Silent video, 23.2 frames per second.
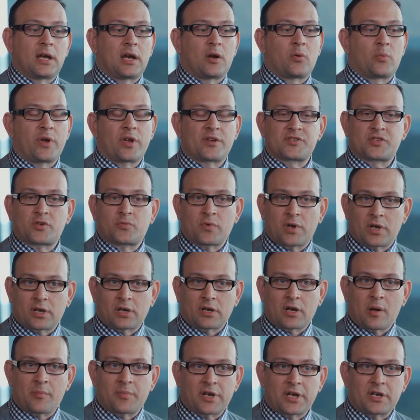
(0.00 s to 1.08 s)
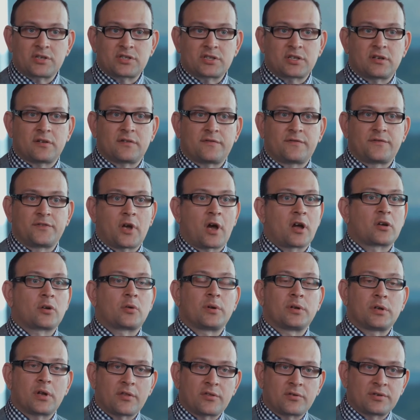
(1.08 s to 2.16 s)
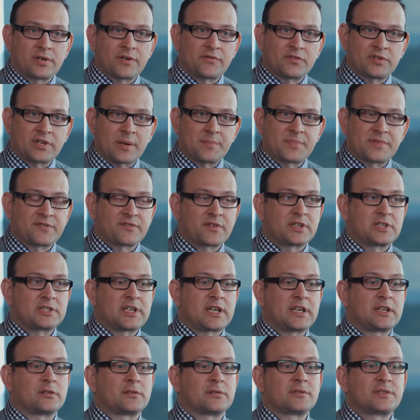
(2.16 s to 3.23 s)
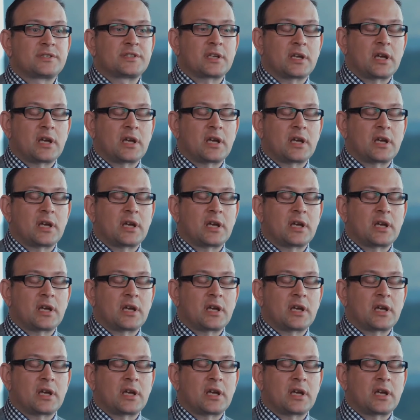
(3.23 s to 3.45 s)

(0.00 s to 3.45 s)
We also run a combination of Docker and other different types of containers.